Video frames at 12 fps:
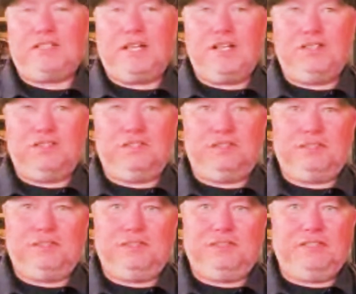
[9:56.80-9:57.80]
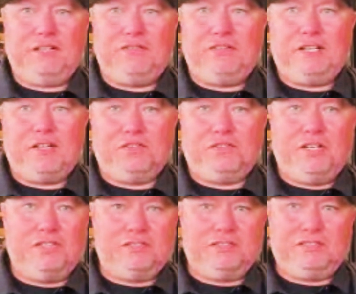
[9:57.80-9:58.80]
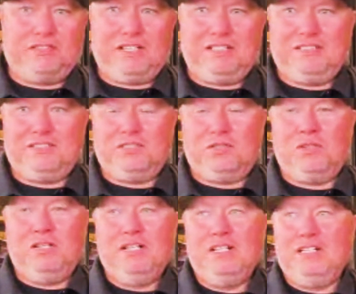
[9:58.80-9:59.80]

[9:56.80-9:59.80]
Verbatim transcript: scales everything yeah. else doesn't right so mm-hmm.